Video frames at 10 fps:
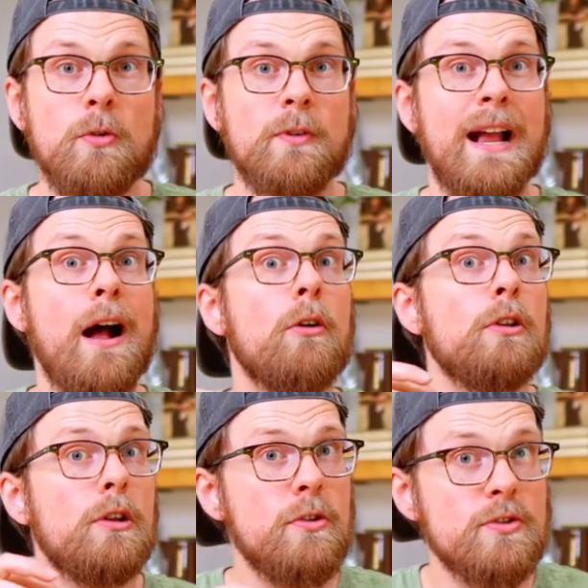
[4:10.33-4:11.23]
over how
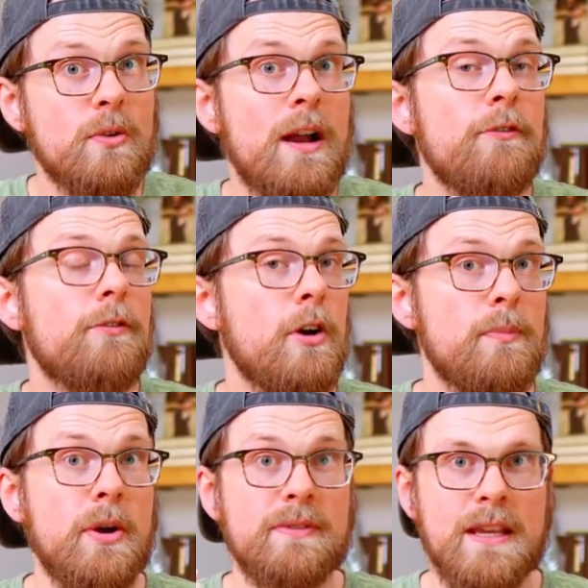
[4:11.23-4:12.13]
close or how far
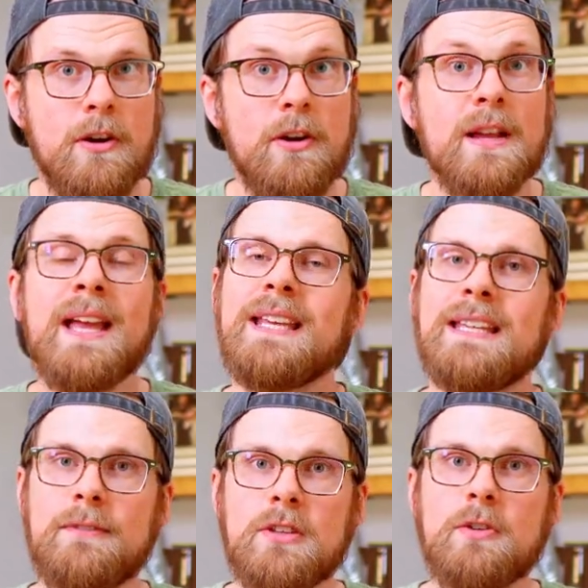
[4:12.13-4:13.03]
apart they are,
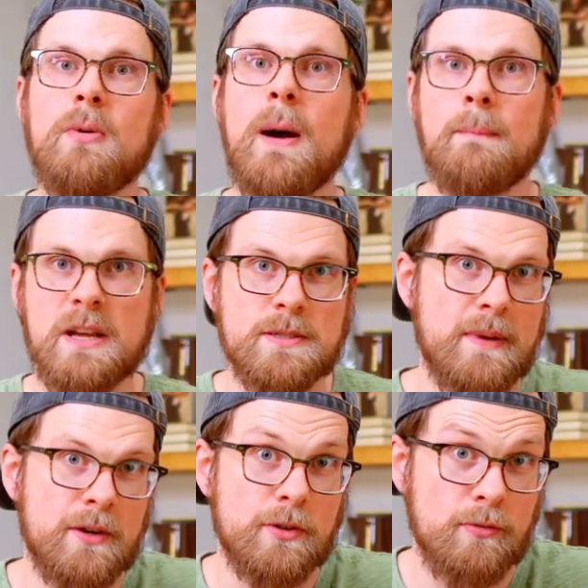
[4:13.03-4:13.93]
giving you a much
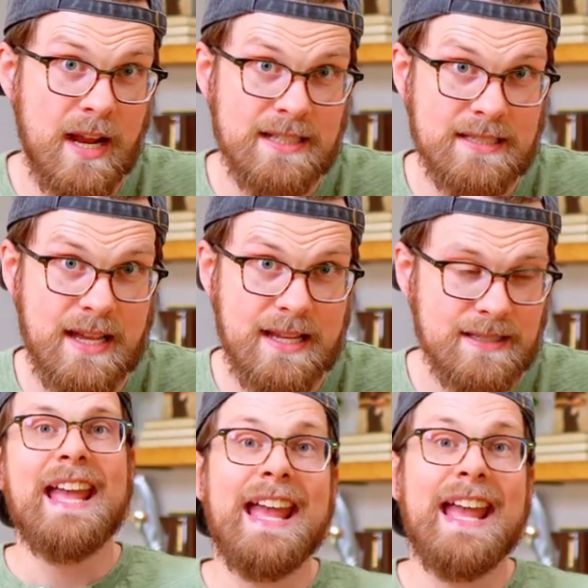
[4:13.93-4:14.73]
better grind size.